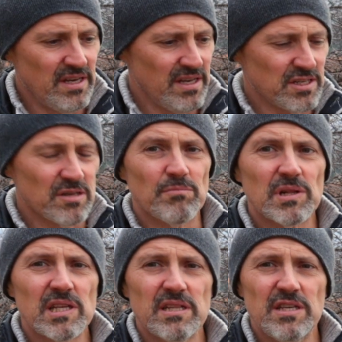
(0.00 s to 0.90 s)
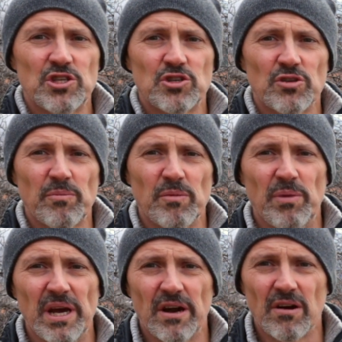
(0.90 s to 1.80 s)
It's completely stripped
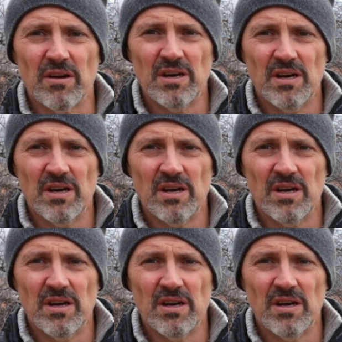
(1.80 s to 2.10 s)
bare,